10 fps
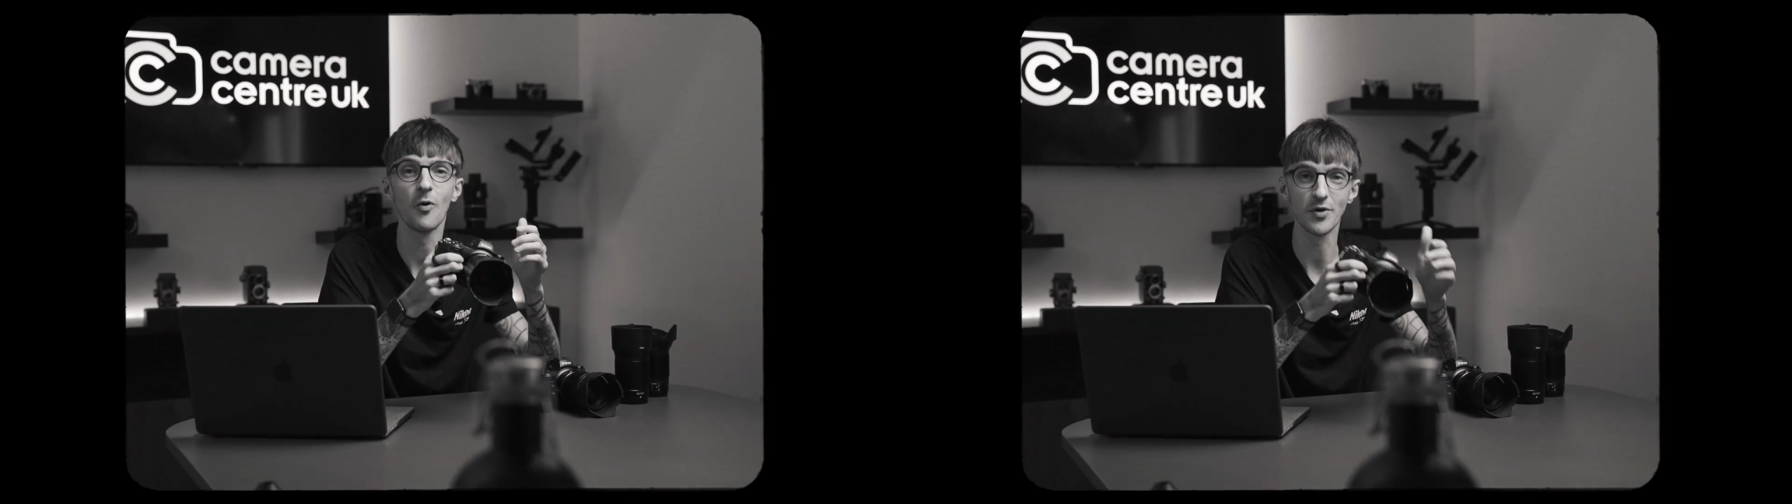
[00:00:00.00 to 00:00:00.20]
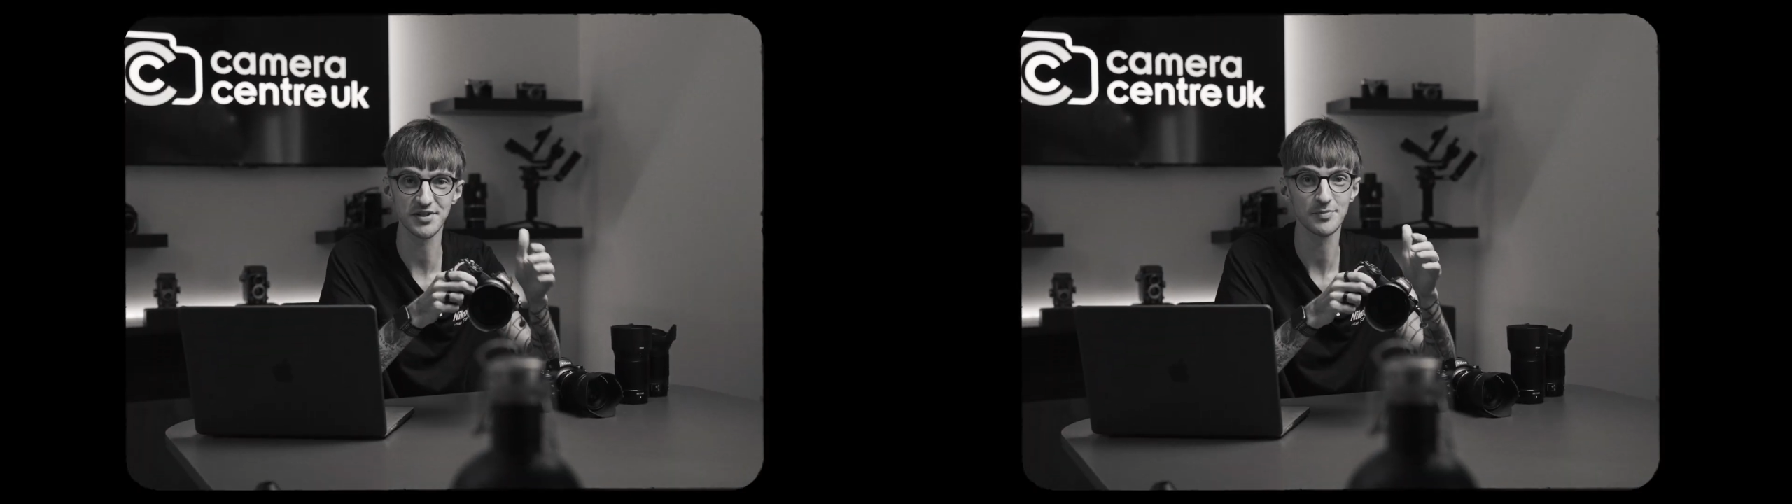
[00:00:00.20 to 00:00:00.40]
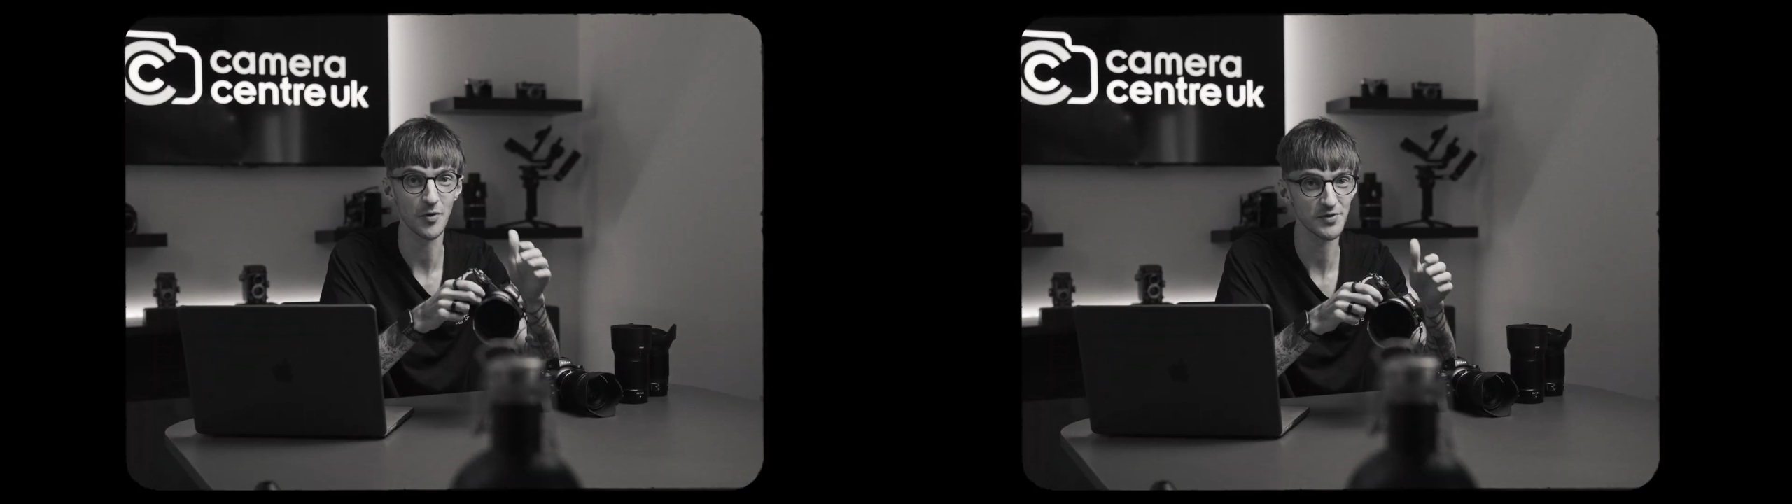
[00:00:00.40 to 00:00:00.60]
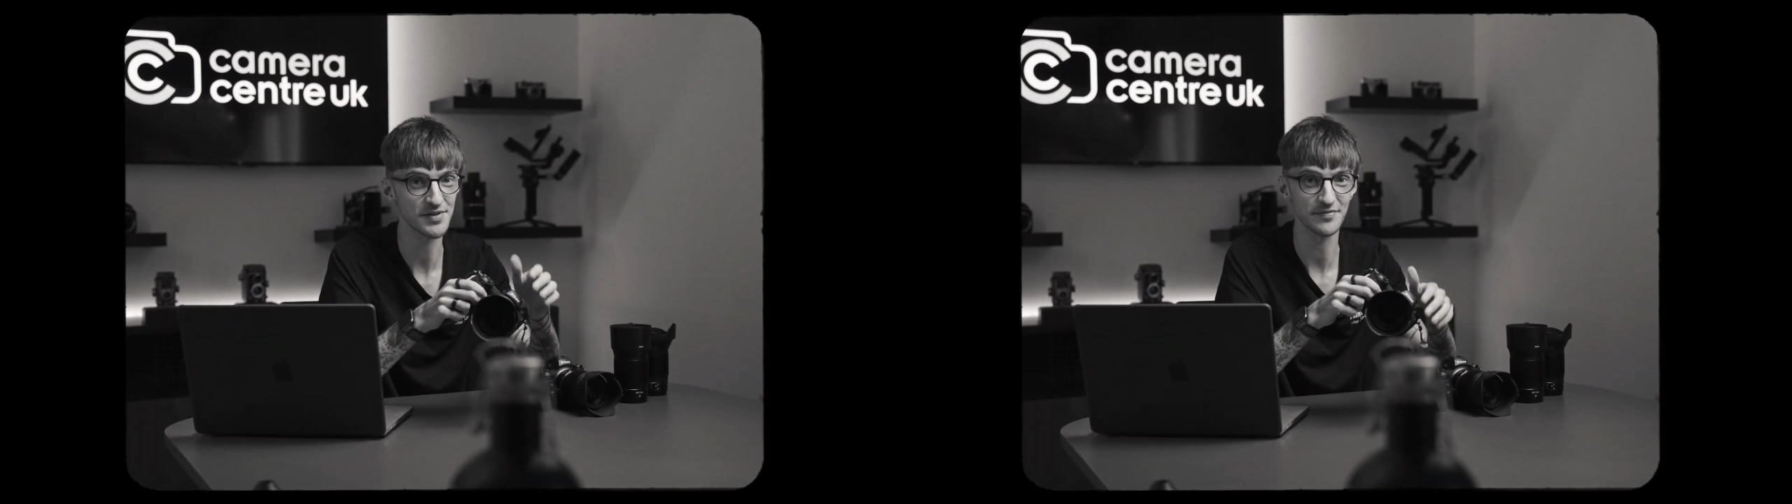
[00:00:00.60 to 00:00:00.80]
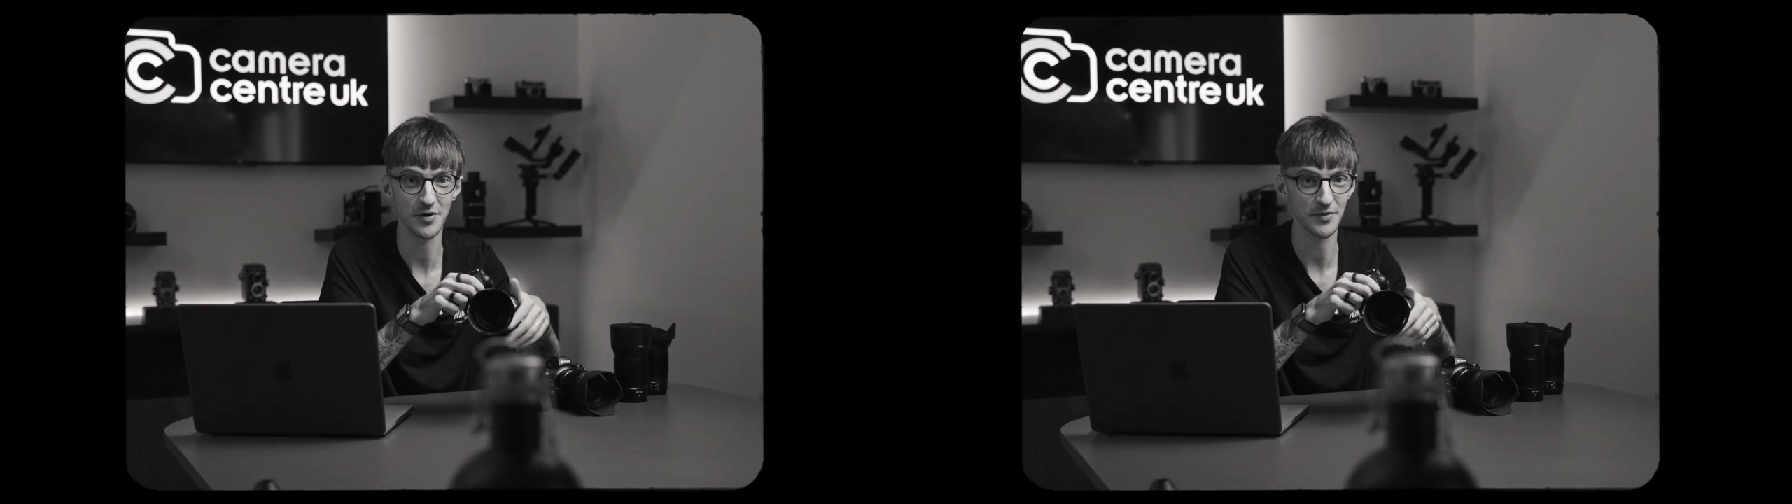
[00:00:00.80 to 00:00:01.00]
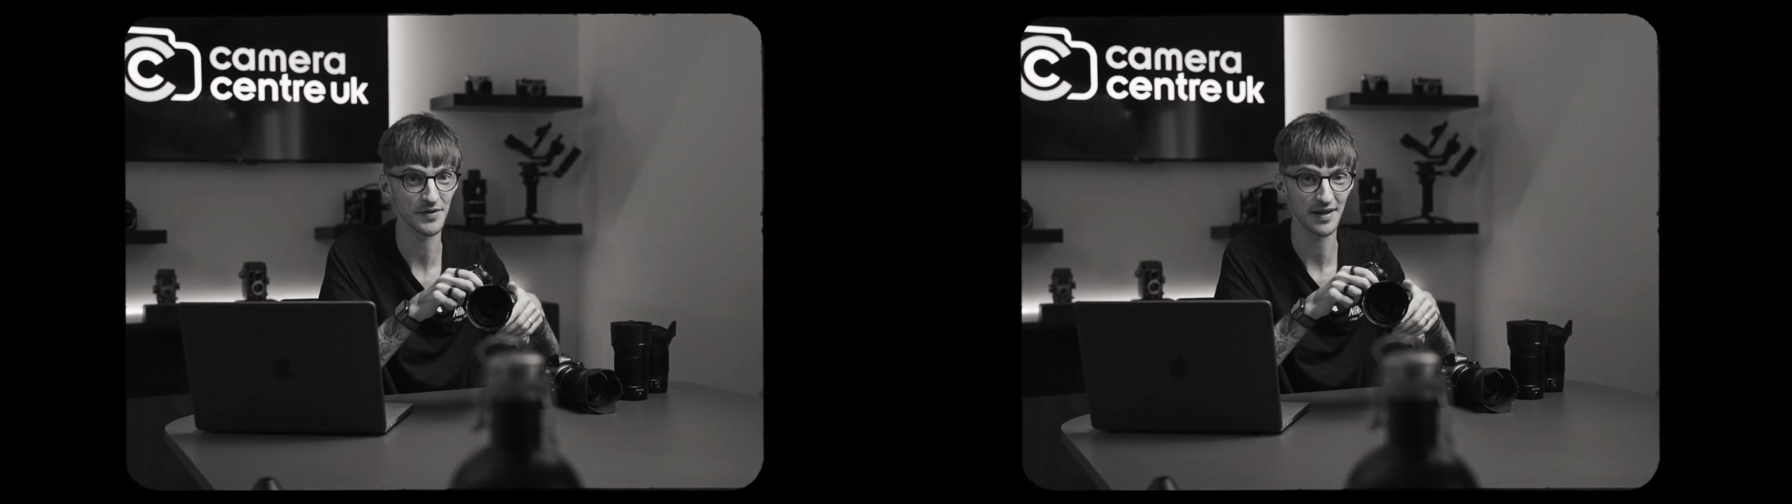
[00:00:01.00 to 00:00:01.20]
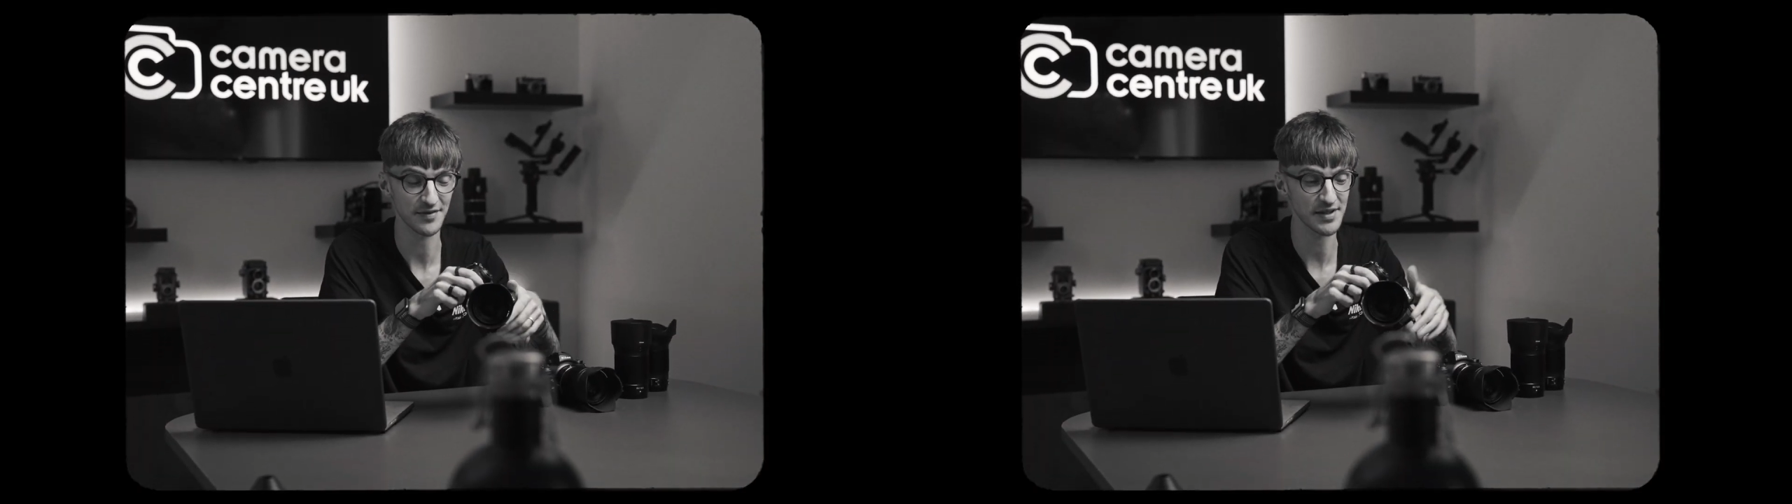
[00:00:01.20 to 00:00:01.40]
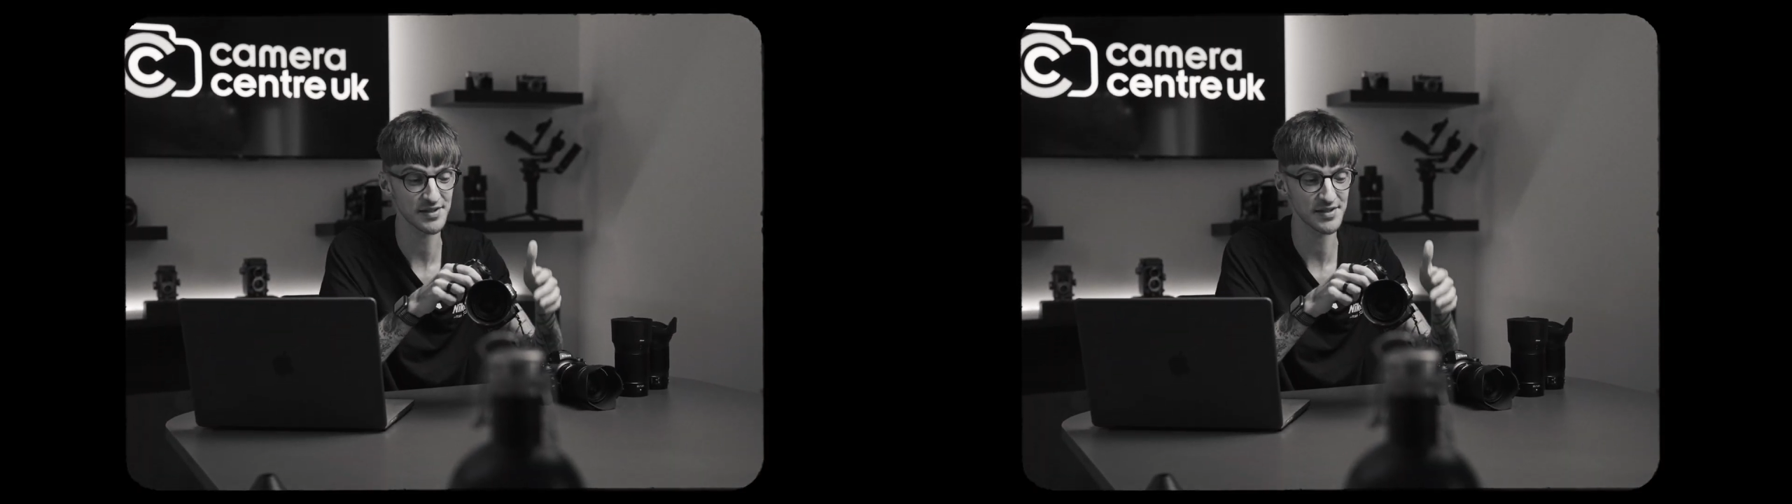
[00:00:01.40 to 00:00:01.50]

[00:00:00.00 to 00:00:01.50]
awesome, awesome focal length.